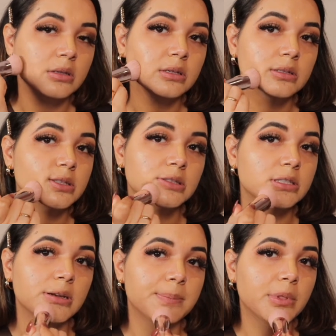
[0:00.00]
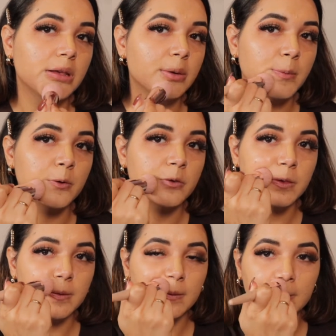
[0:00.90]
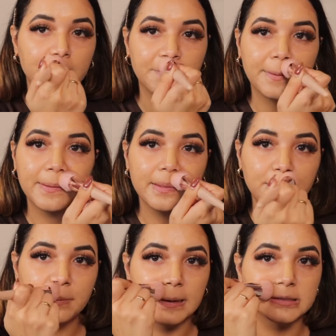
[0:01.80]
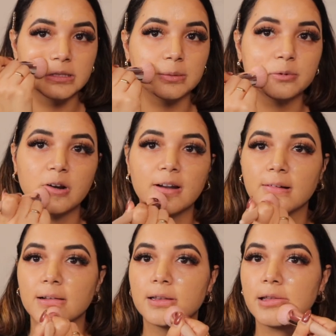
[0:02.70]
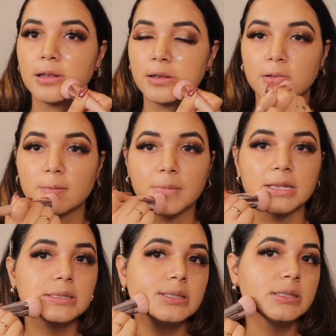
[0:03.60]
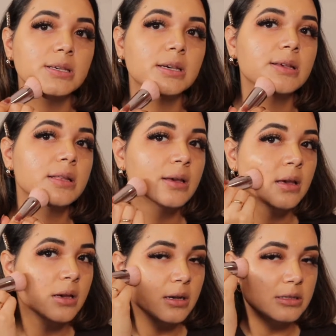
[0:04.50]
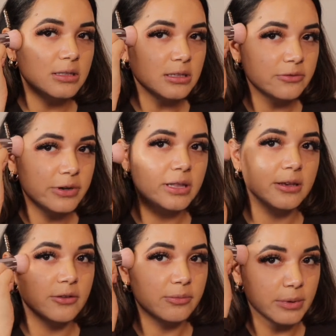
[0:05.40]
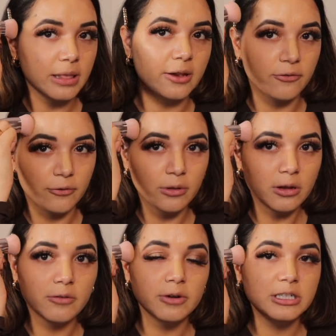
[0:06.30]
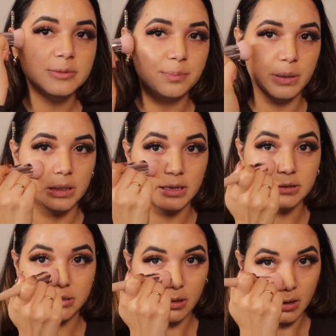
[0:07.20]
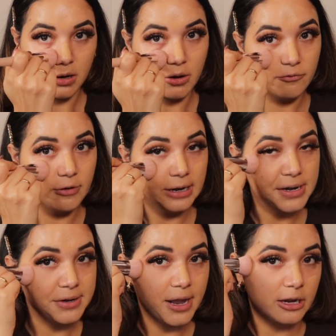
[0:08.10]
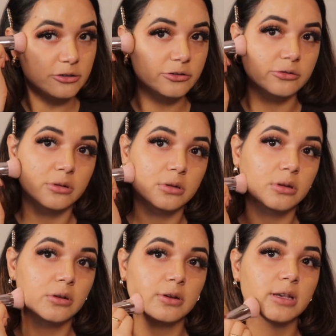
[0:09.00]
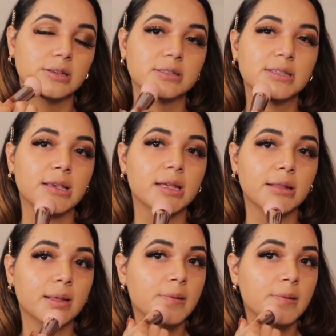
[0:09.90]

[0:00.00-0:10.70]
stippling motion to really press the product into my skin, because this really gives me like a full coverage plus a very natural looking skin.